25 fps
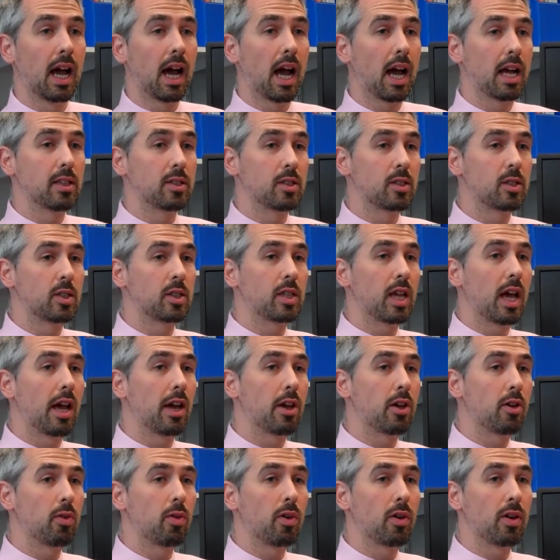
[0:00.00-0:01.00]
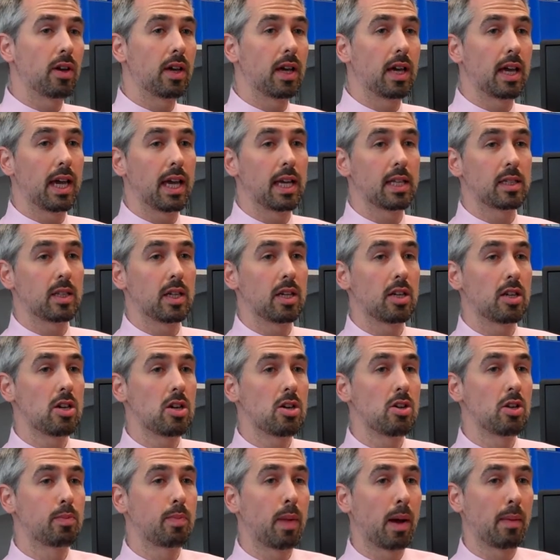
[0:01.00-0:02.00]
And so it's a
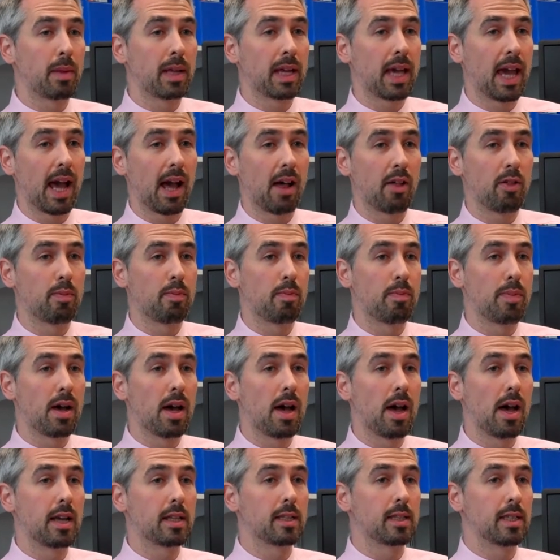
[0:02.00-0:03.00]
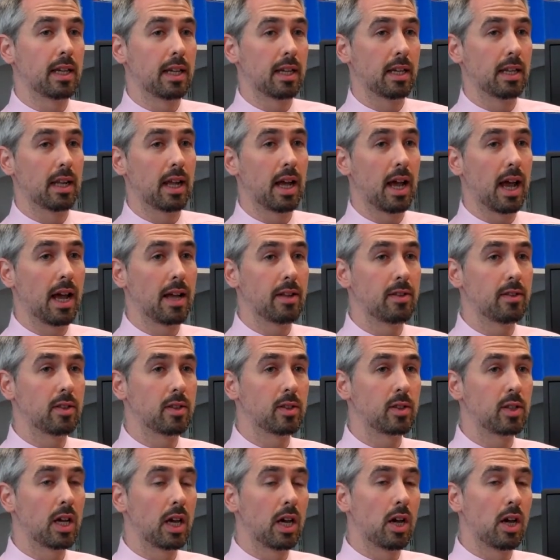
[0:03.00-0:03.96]
huge public health burden, and